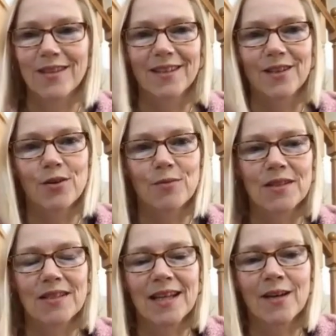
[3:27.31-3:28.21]
the ups
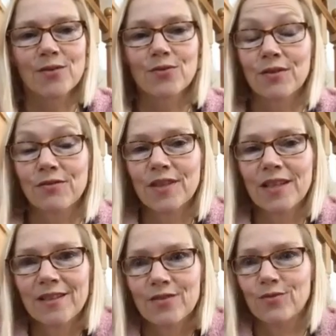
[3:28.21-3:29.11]
and downs or the fears,